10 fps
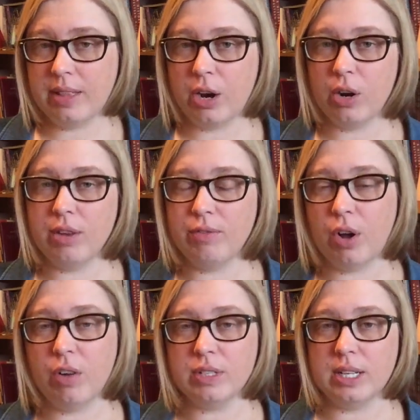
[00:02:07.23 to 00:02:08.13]
that are
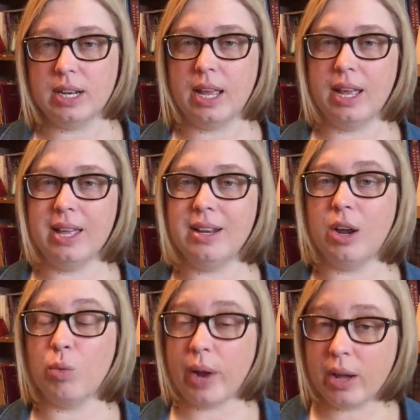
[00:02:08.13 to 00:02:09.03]
involved in
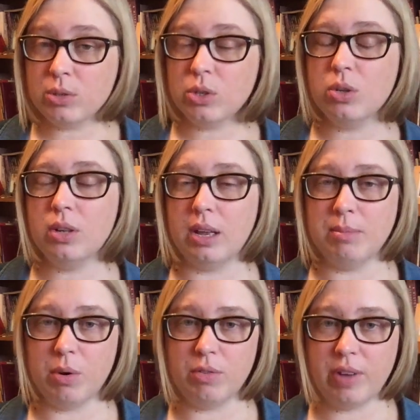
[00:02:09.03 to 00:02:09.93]
arousal and
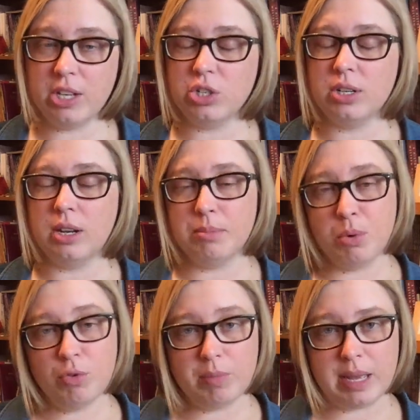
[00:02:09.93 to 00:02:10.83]
motivation and
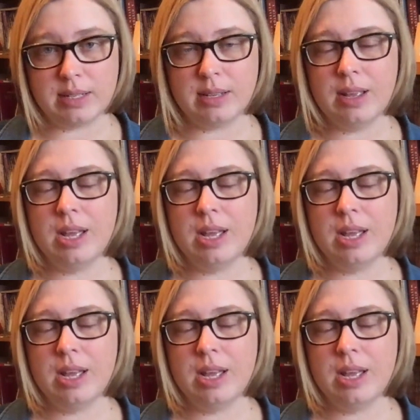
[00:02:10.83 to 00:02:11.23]
movement.